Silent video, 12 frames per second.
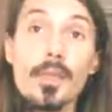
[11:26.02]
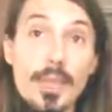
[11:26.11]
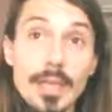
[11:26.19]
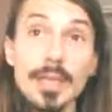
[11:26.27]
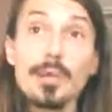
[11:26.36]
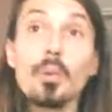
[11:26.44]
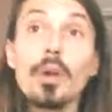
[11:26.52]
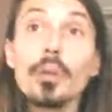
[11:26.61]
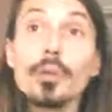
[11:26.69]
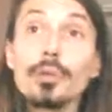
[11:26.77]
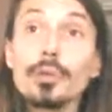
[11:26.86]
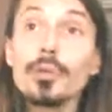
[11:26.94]
They can
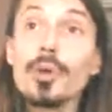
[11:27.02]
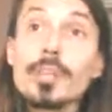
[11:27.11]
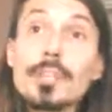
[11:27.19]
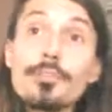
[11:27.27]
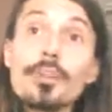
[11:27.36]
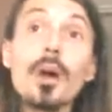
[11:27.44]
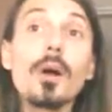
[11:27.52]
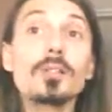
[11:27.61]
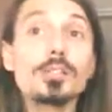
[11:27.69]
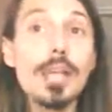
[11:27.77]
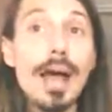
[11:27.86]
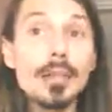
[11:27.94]
work through
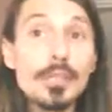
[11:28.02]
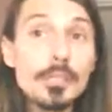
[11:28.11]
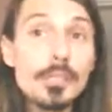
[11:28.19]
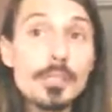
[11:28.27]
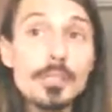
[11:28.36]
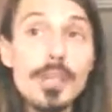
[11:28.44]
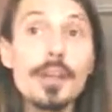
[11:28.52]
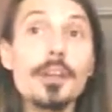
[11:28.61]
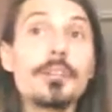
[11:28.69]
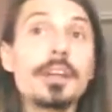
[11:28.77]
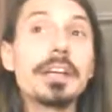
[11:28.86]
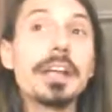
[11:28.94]
difficult challenges and
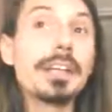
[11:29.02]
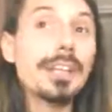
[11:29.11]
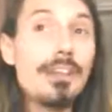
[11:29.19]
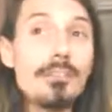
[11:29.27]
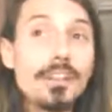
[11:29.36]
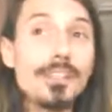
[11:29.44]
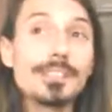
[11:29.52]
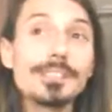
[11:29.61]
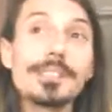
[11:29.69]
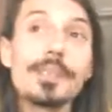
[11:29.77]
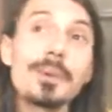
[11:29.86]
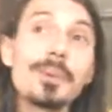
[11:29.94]
are very clever
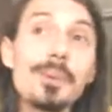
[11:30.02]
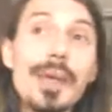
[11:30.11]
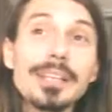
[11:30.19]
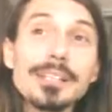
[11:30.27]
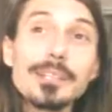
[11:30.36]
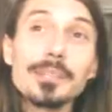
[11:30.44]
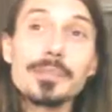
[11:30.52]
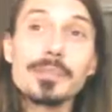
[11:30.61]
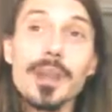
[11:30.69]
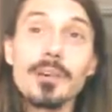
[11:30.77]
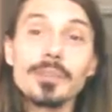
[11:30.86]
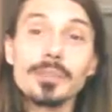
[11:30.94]
to know the way to do
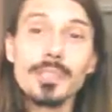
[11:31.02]
so.